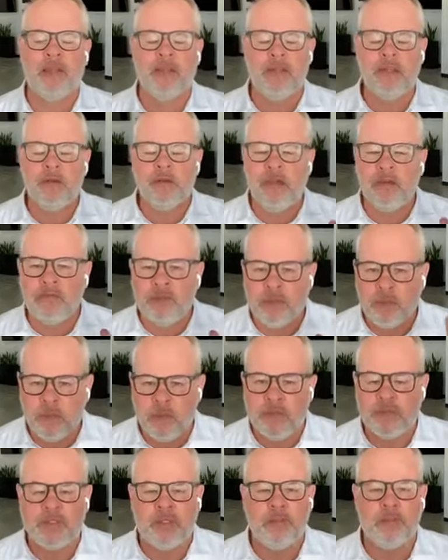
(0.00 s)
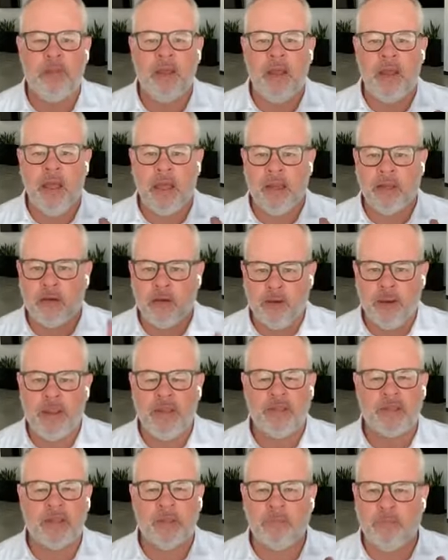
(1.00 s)
that you'd give them wisdom and
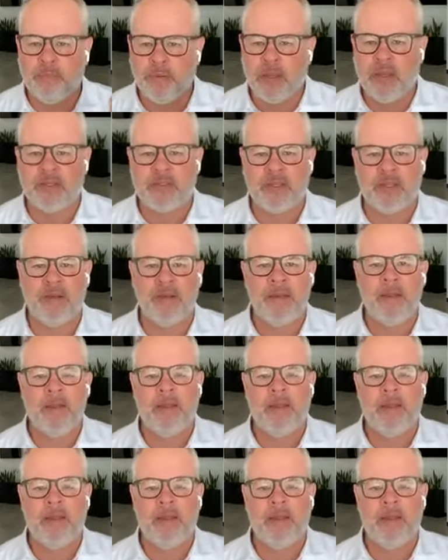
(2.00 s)
grace and blessing.